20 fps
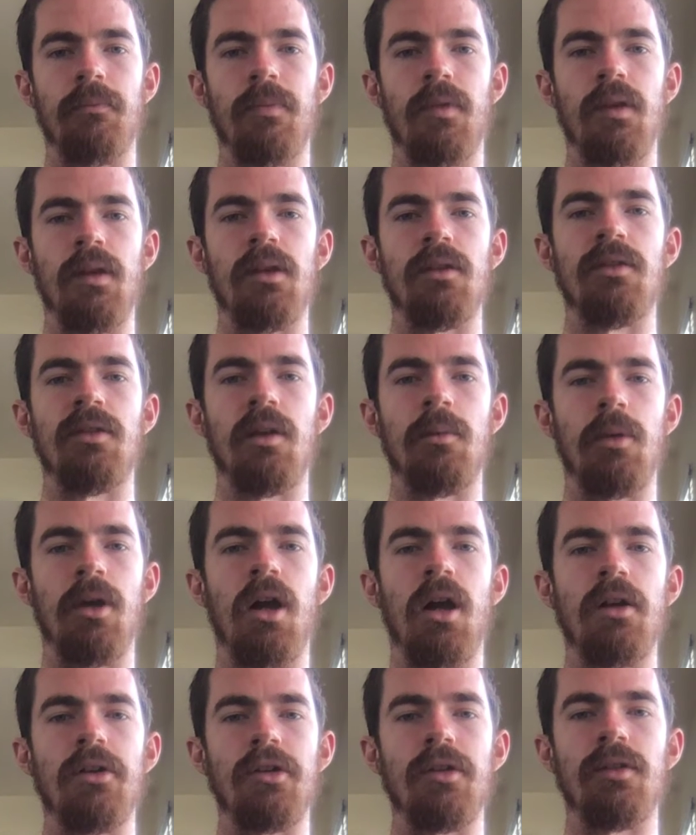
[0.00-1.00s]
The
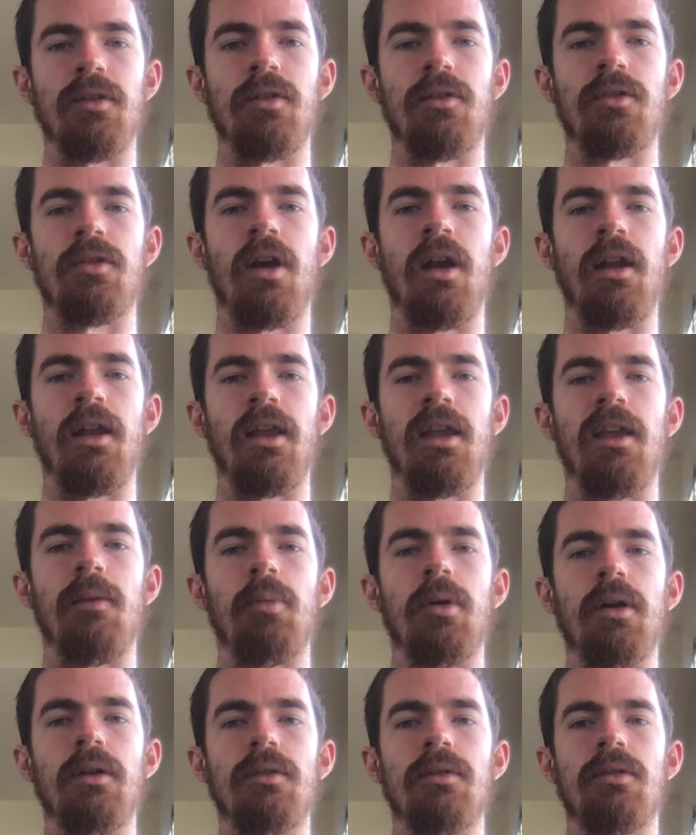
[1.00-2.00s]
subconscious is trying to keep
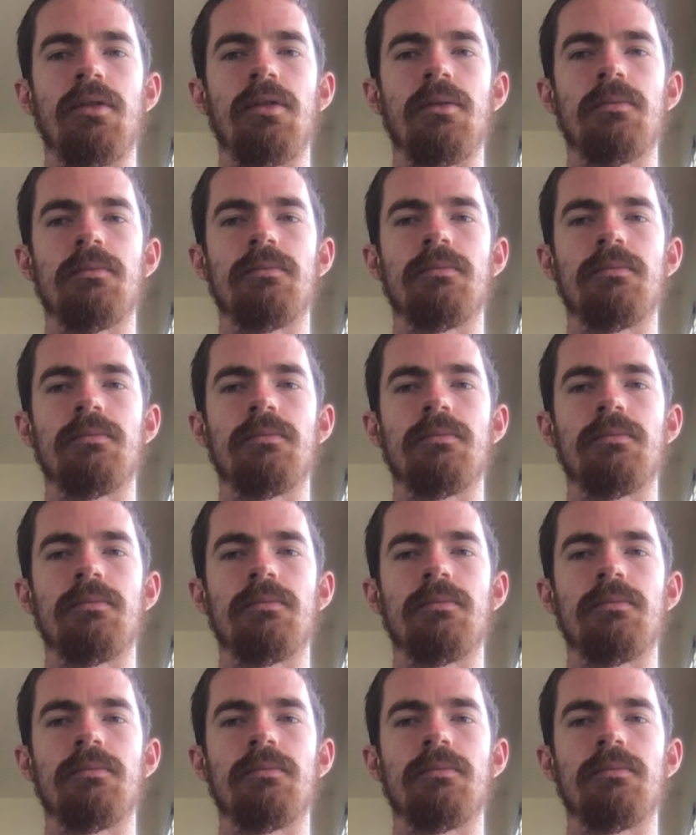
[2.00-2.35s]
us